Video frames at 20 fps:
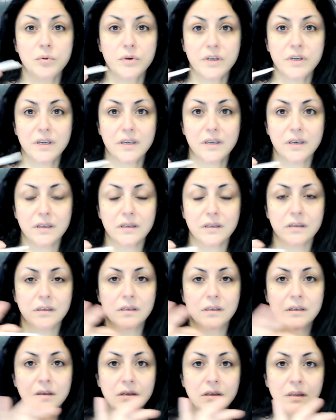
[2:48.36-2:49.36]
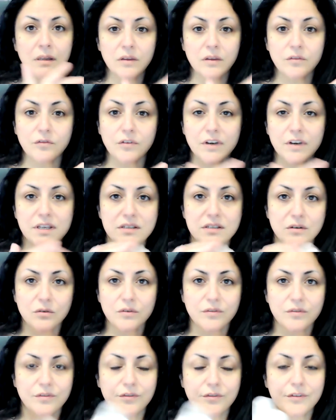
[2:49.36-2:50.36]
put it in the freezer or
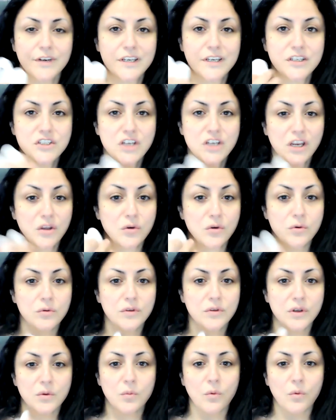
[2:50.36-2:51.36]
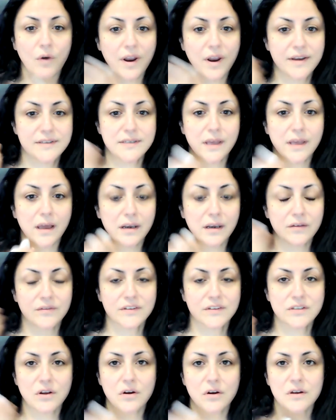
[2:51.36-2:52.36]
the fridge and cool it right down if
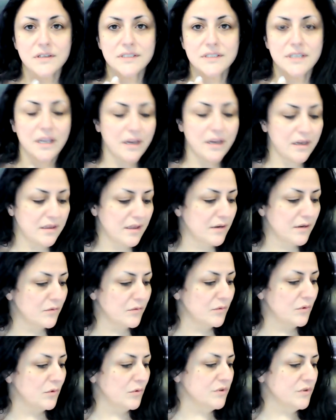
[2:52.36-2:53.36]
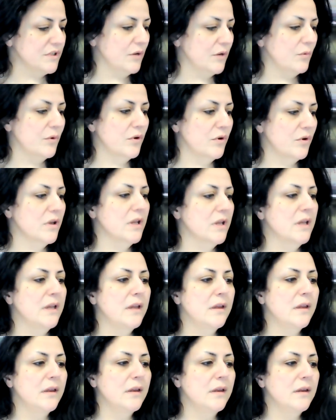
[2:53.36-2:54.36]
it's a hot day. That could also work.
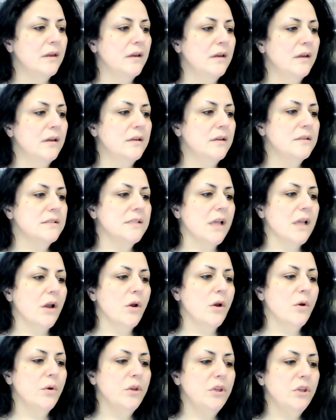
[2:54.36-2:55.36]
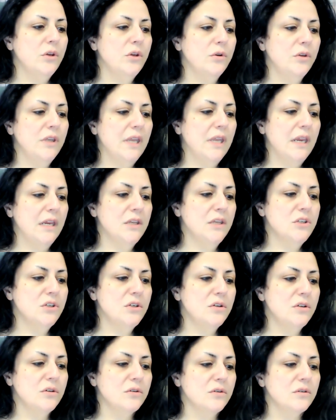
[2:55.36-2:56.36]
So you need to
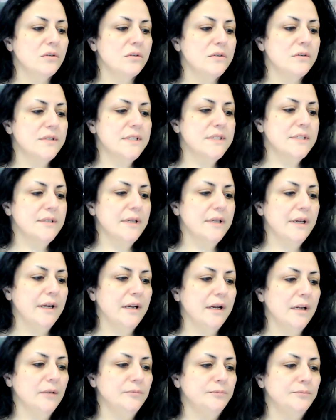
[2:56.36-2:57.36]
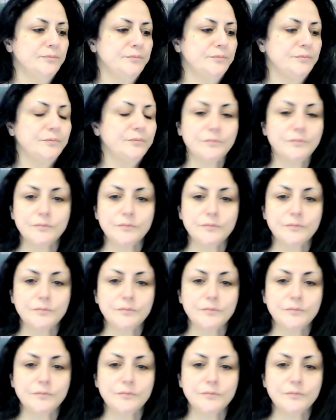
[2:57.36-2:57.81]
use an